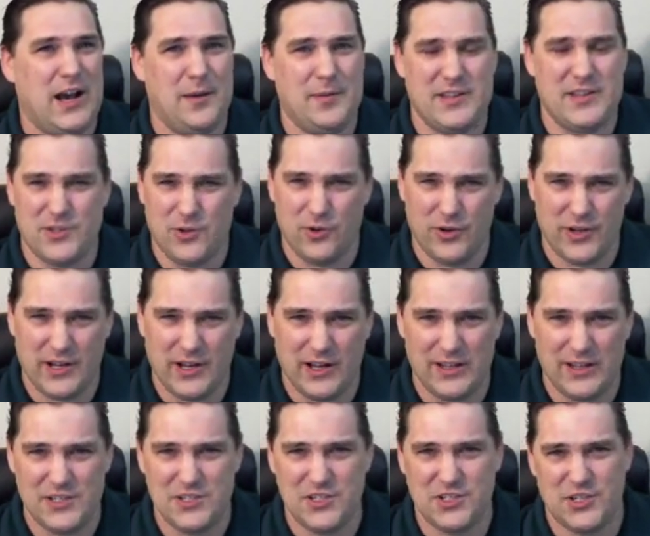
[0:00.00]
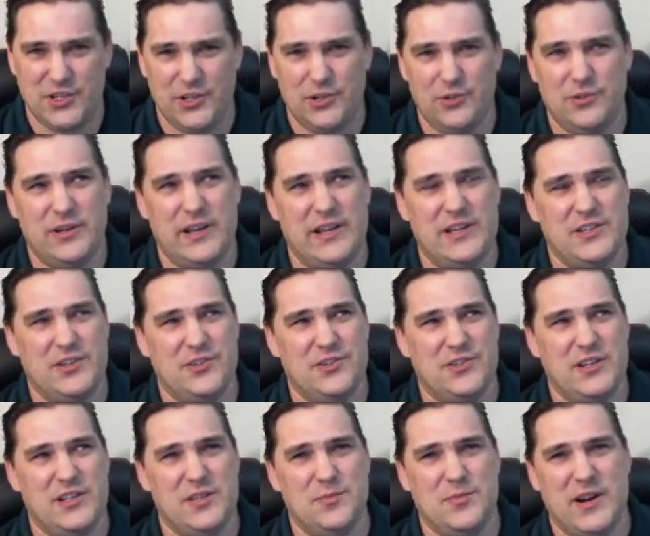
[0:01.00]
He's going to college too. He's
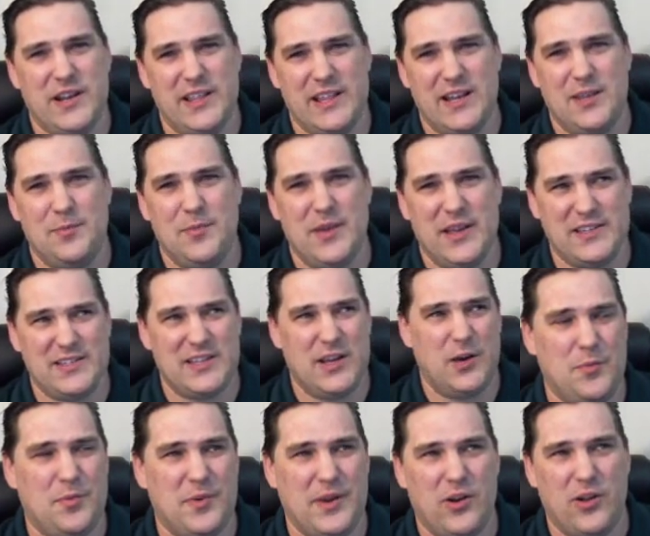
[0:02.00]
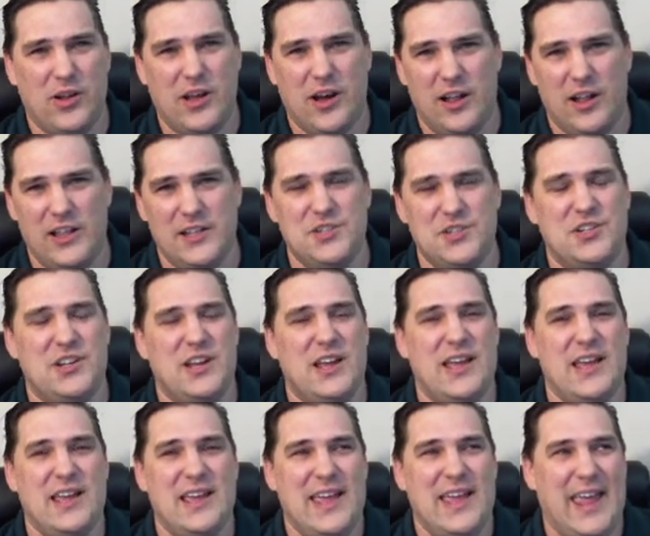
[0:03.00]
using his money that he makes to him go to college,
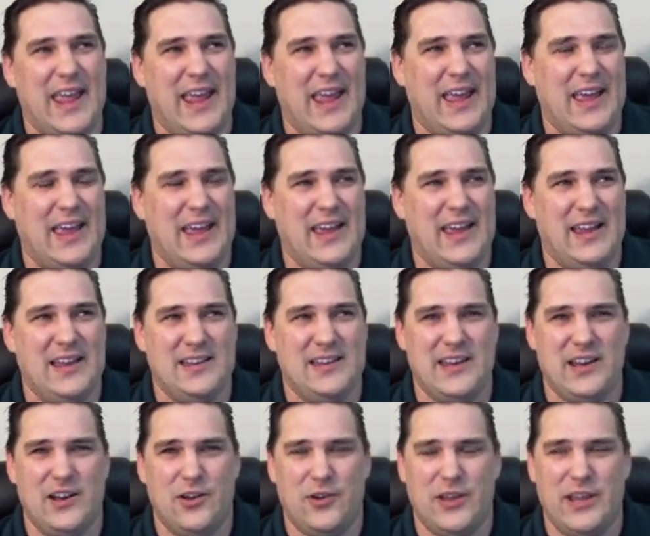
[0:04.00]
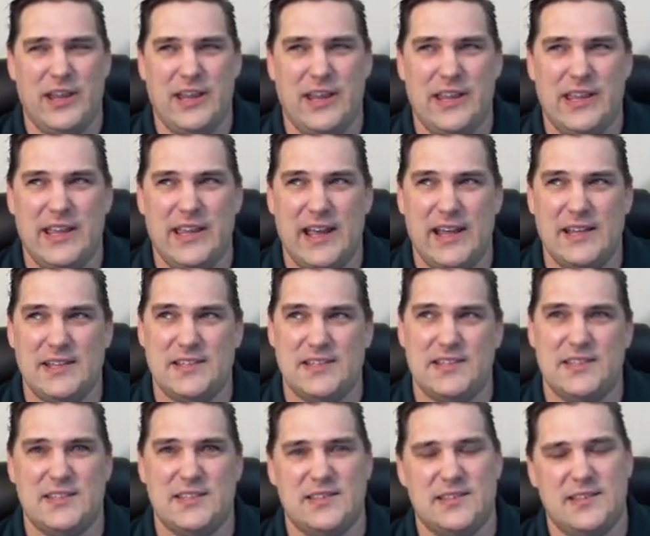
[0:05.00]
and he
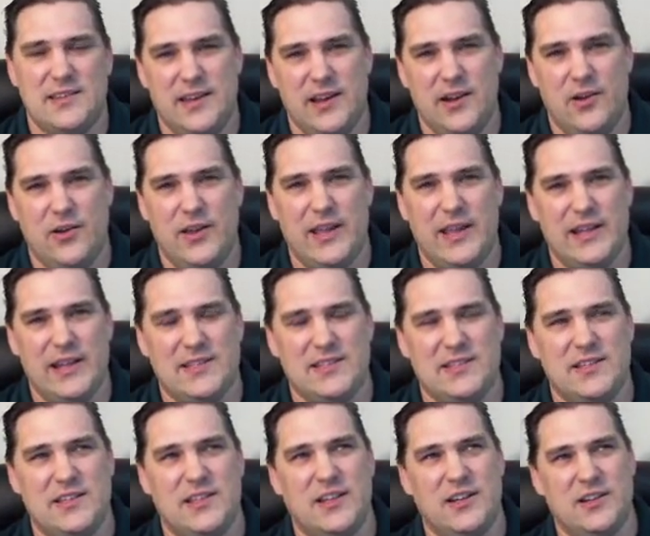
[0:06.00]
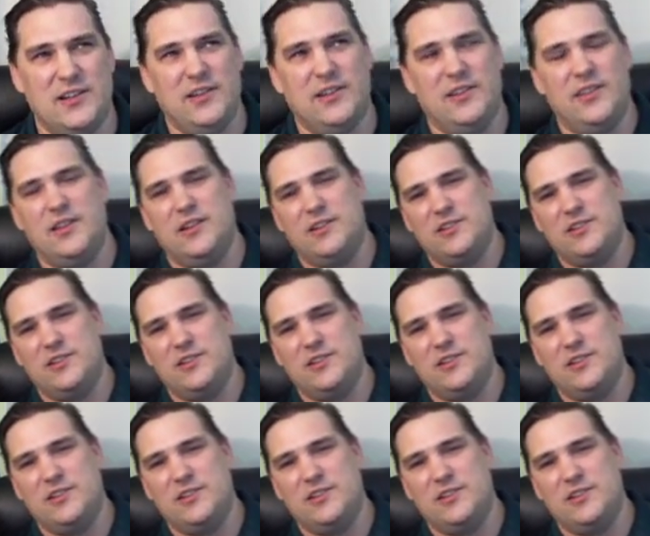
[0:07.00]
gets the